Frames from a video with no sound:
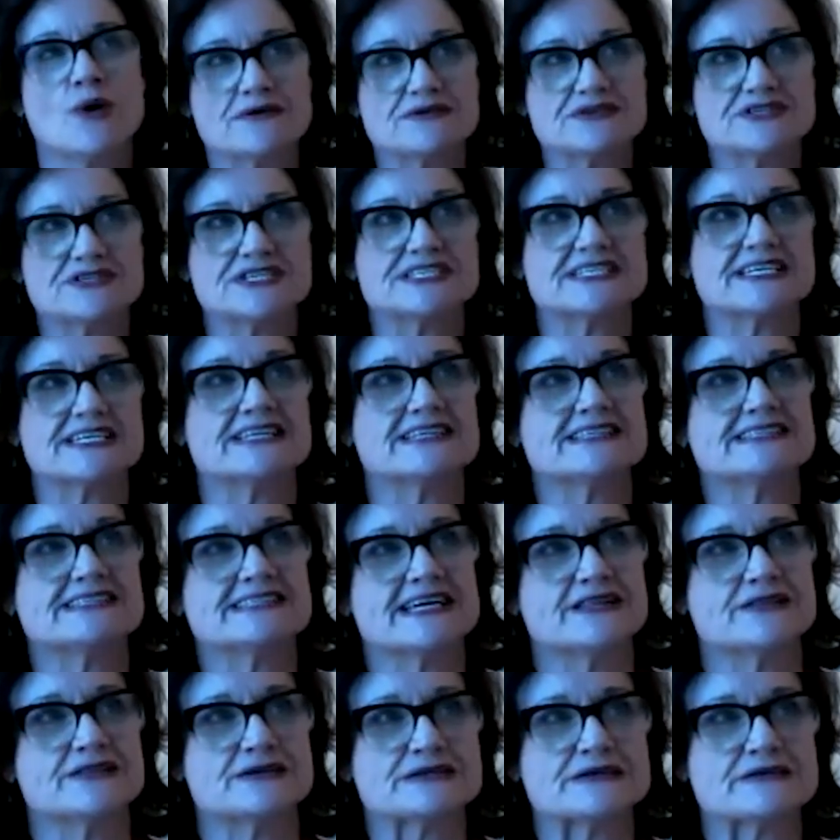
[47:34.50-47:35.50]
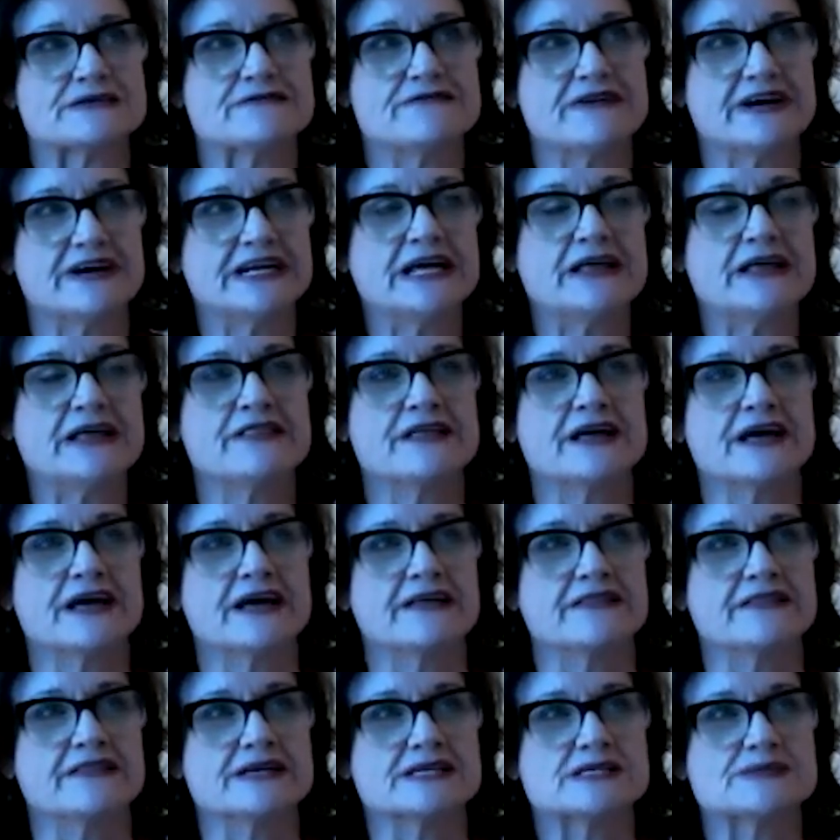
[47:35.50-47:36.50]
Well, I was just going to say there's a funny
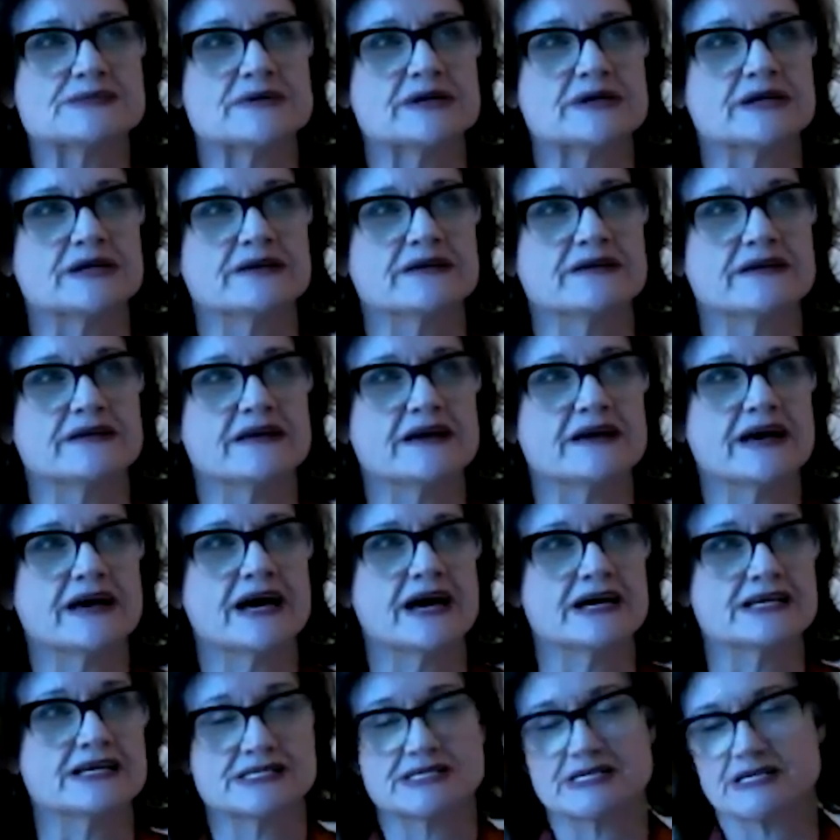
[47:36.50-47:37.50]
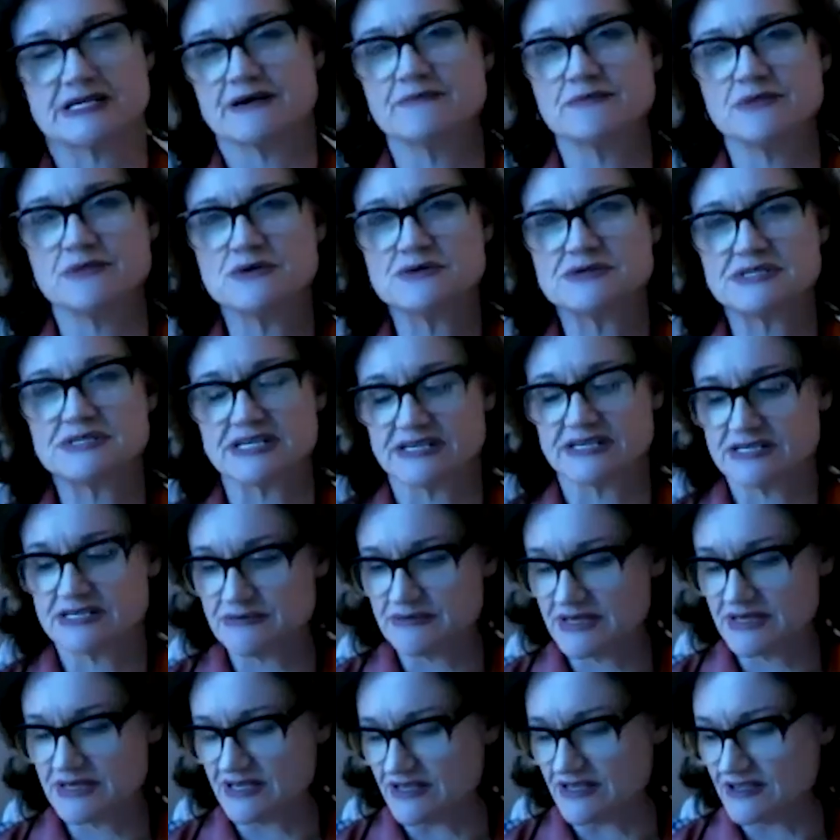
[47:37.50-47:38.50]
thing it's amusing
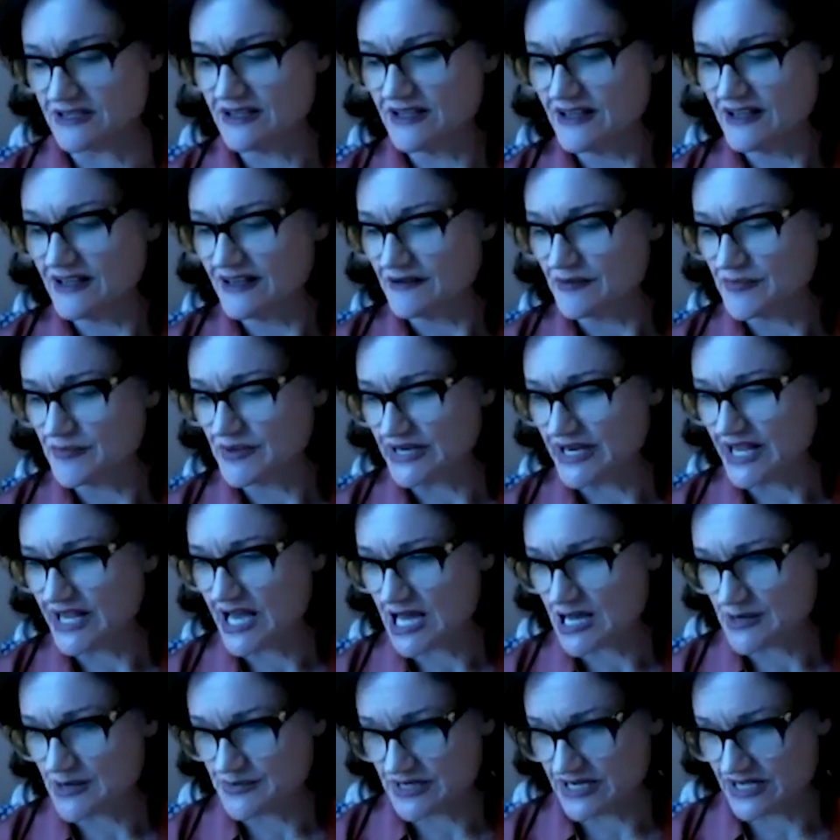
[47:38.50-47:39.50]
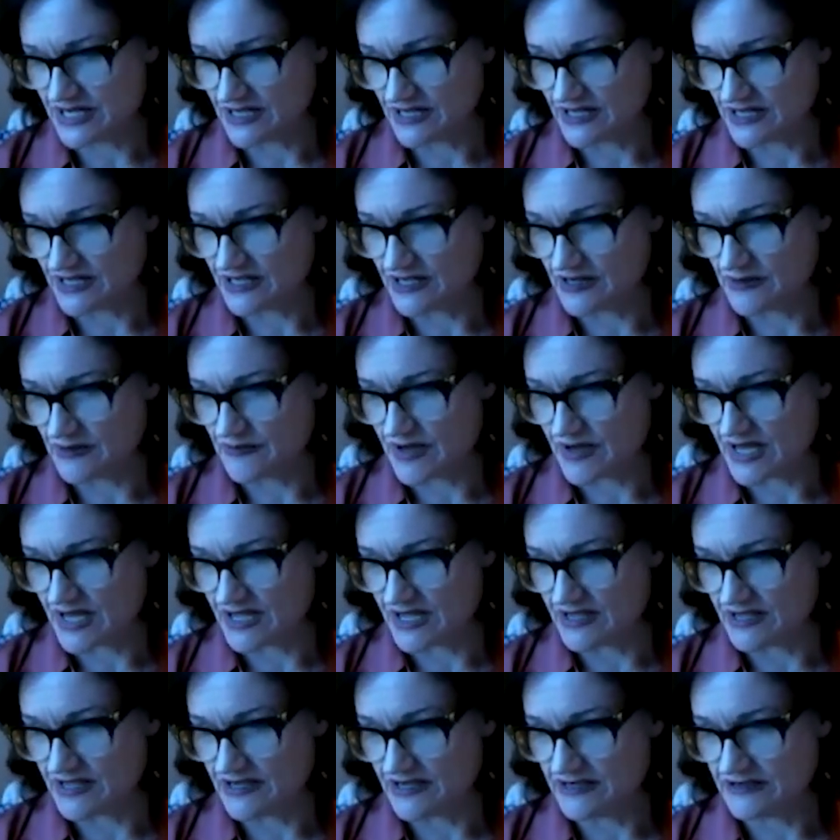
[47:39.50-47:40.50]
to me, been happening in
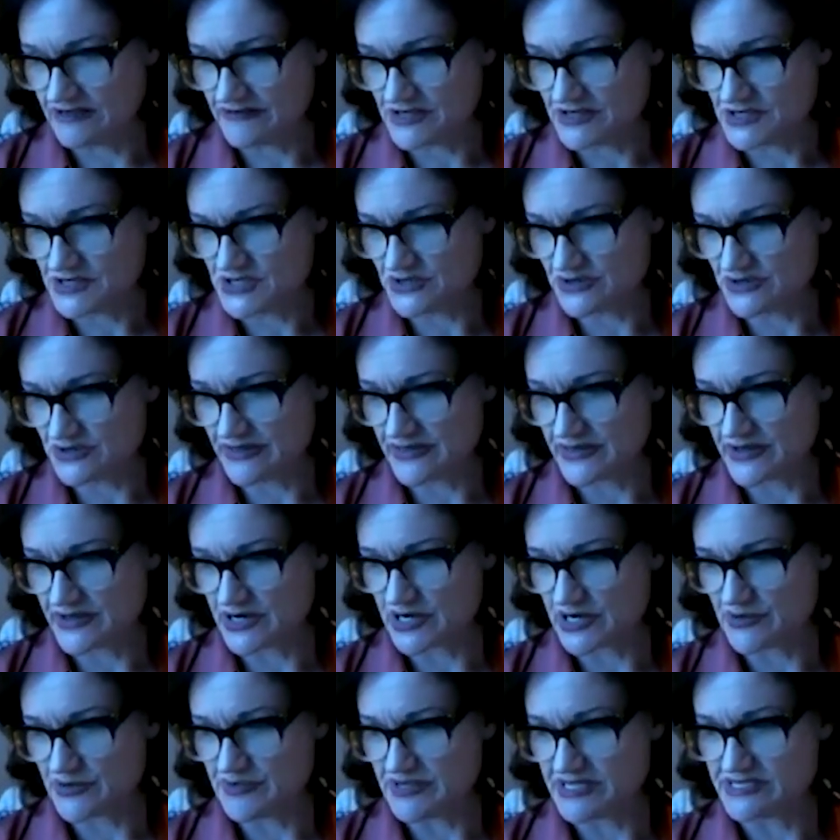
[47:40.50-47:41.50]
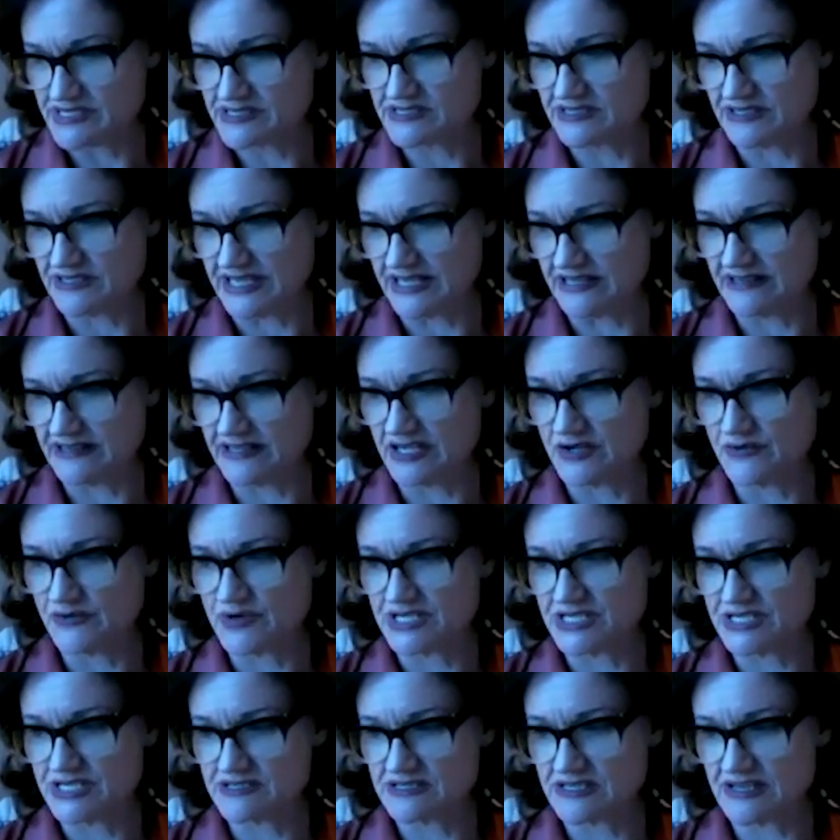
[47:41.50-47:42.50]
my individual therapies lately,
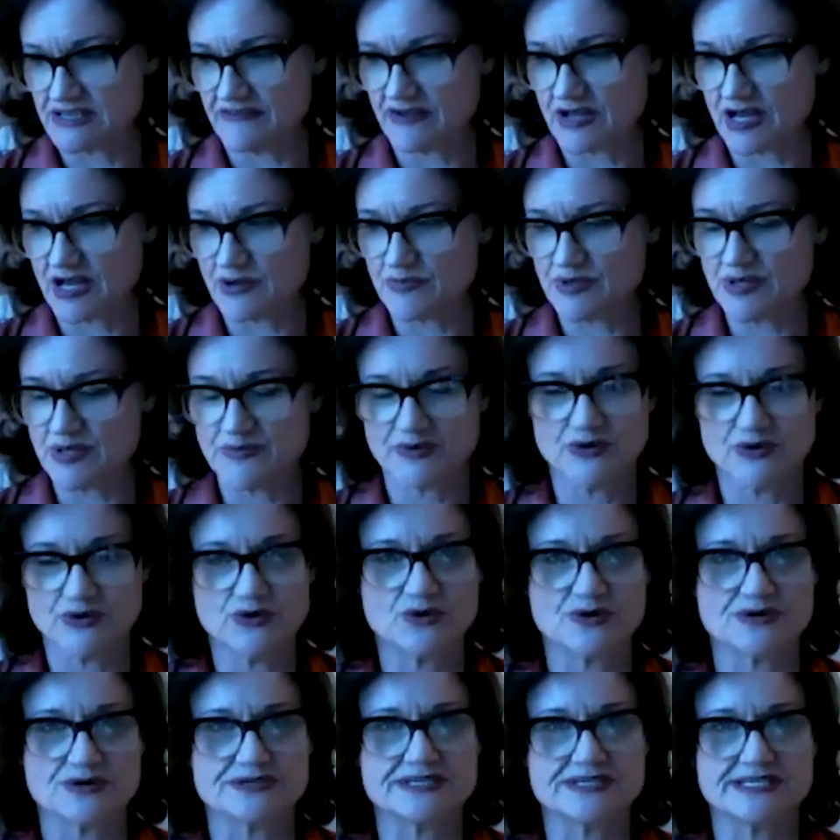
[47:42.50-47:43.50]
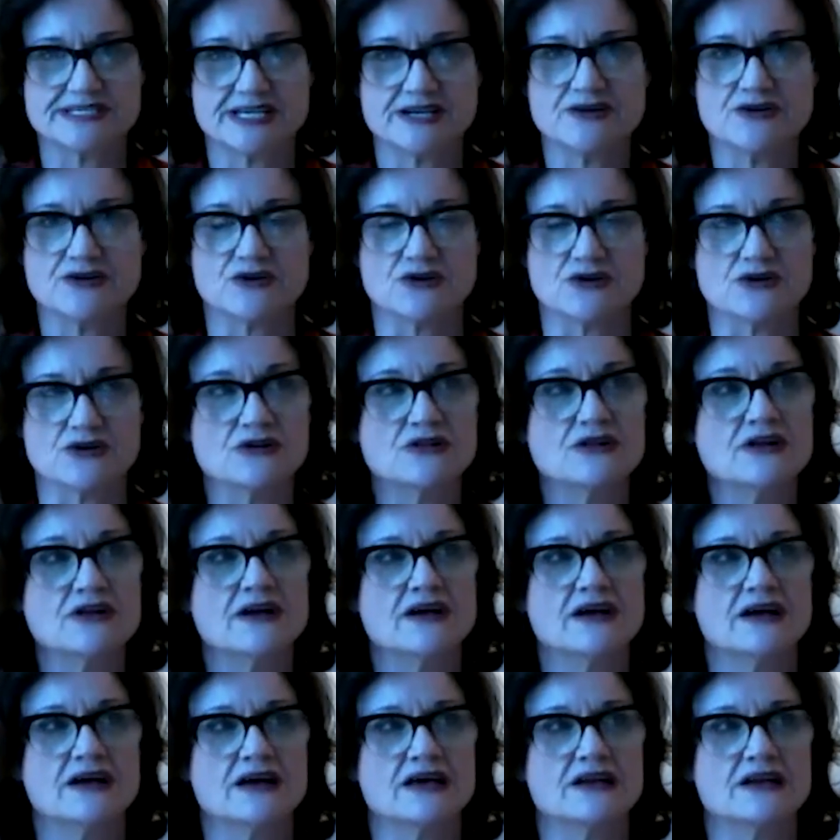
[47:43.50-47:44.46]
which is I've got people who are single.